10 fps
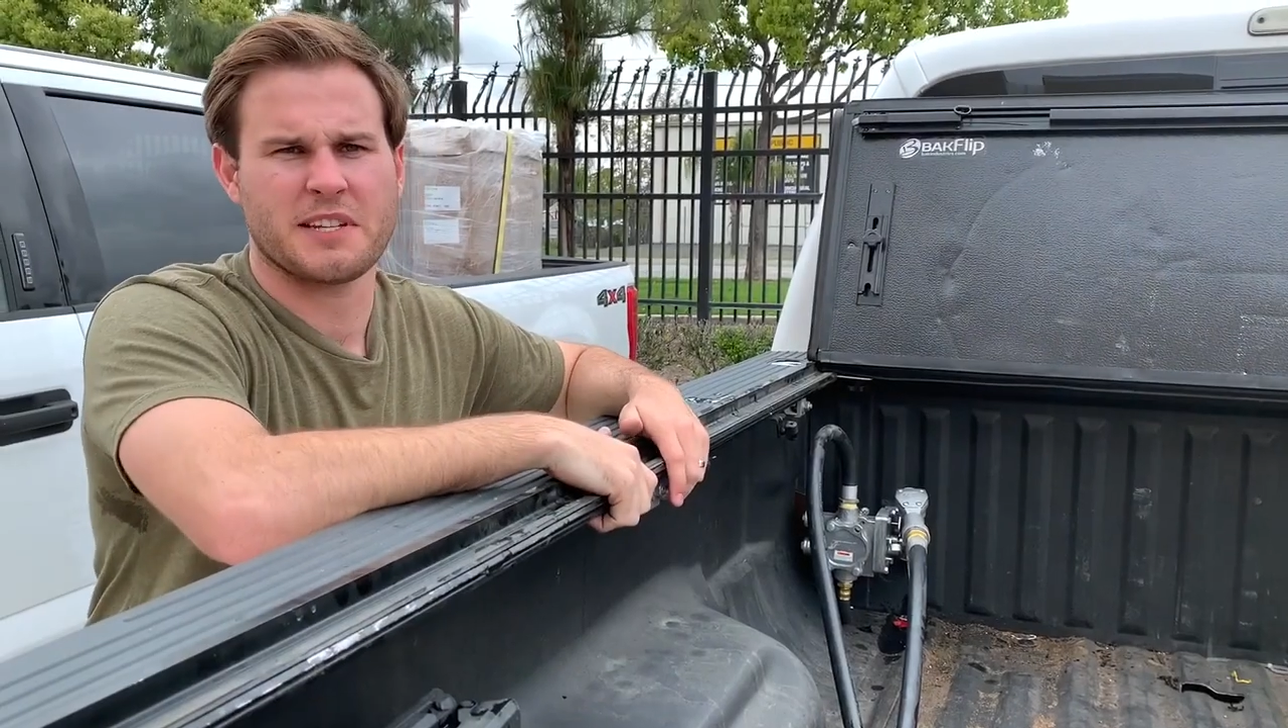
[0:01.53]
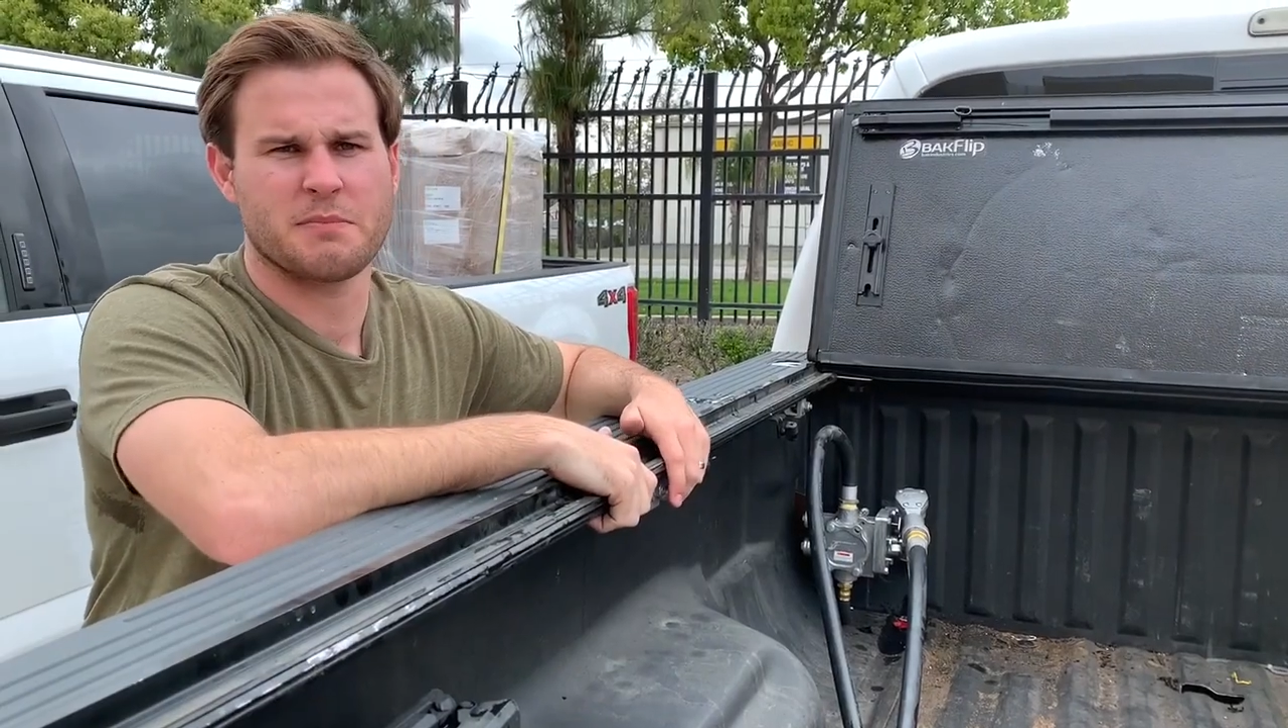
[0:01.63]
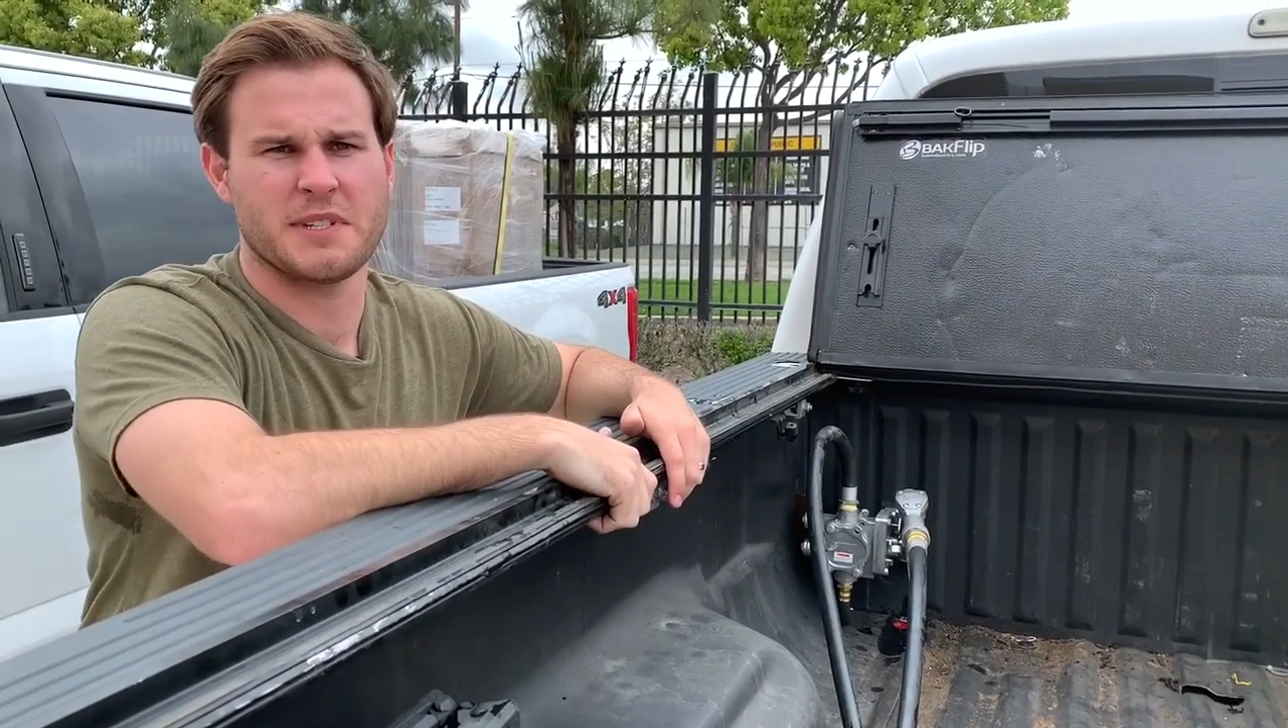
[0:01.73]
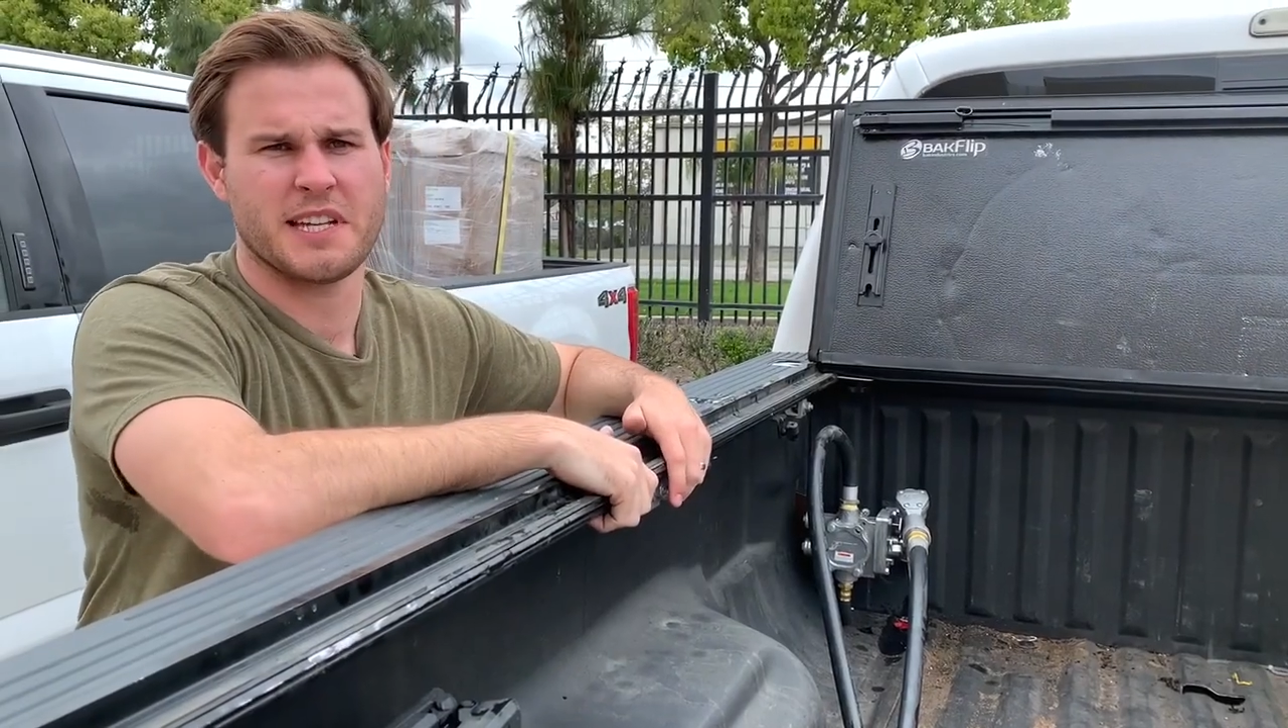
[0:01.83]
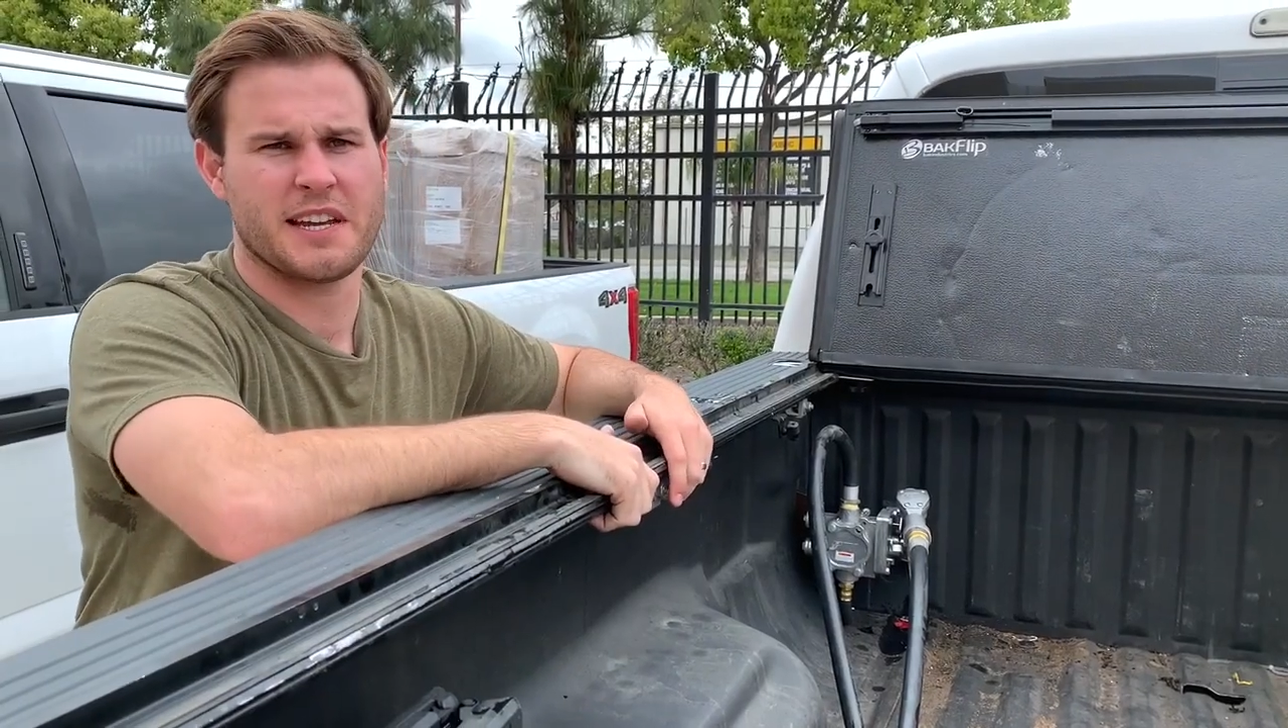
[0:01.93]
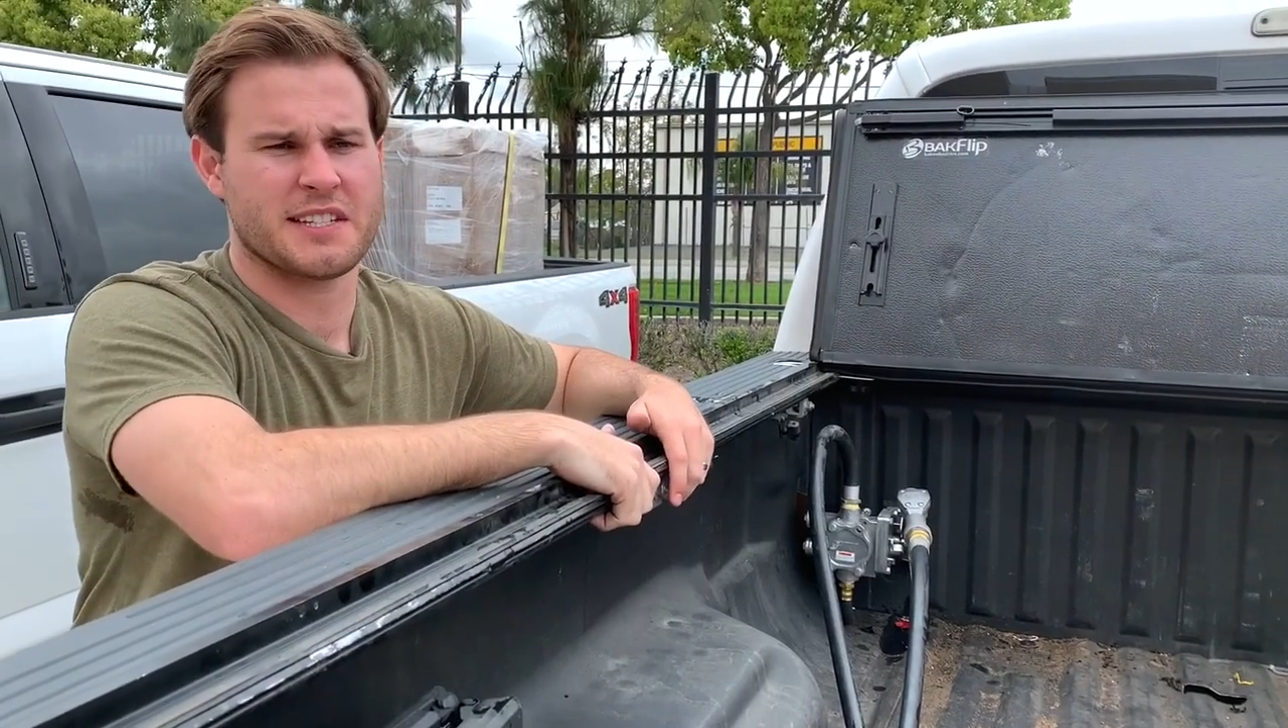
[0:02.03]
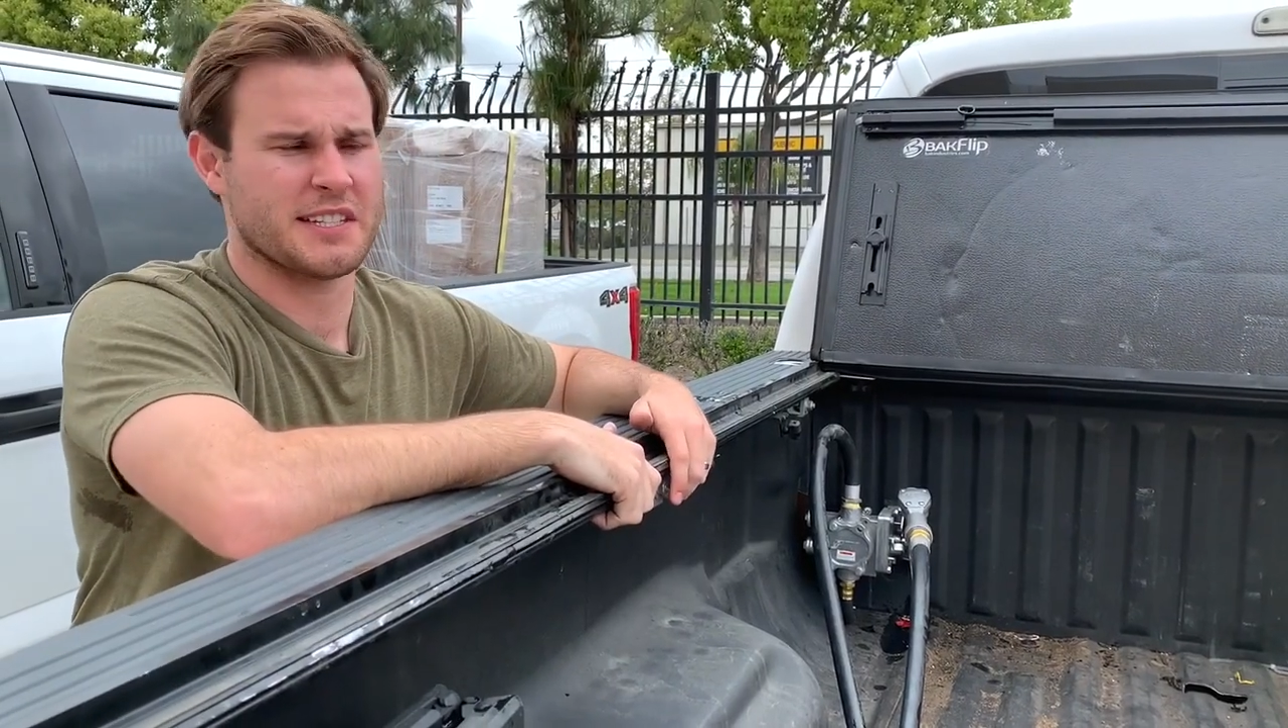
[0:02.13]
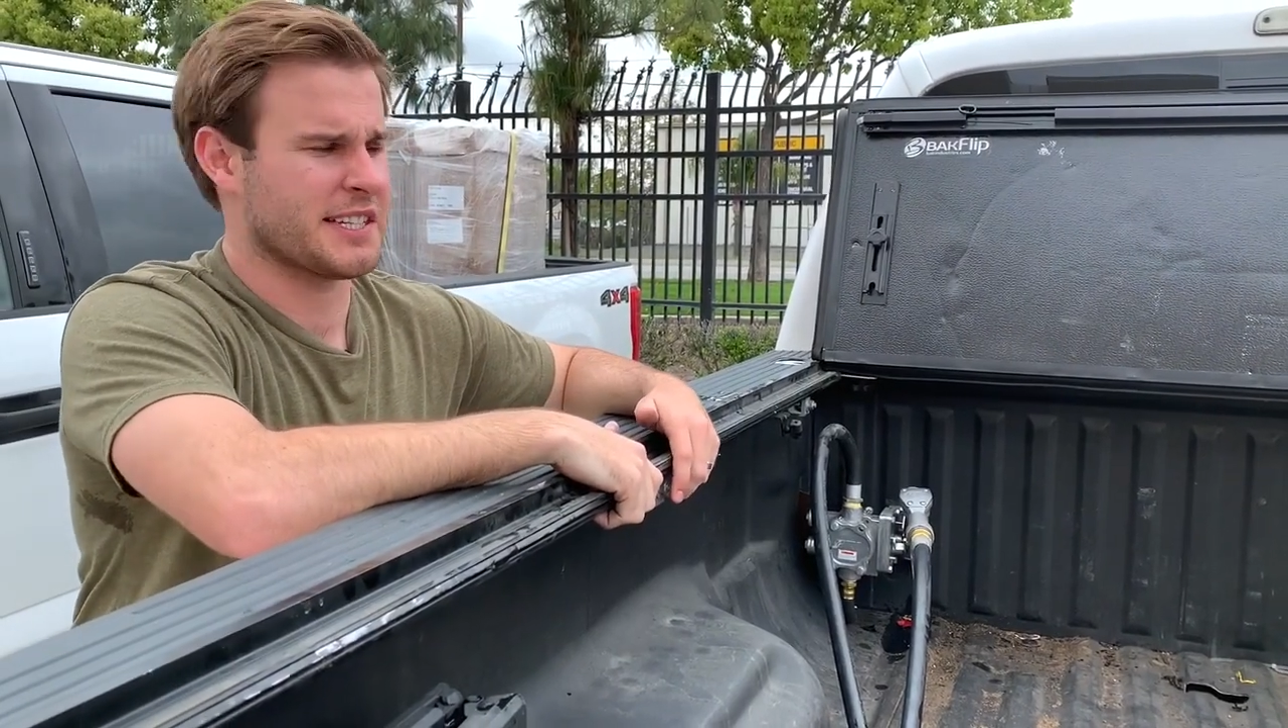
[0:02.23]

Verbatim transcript: S&B Tanks,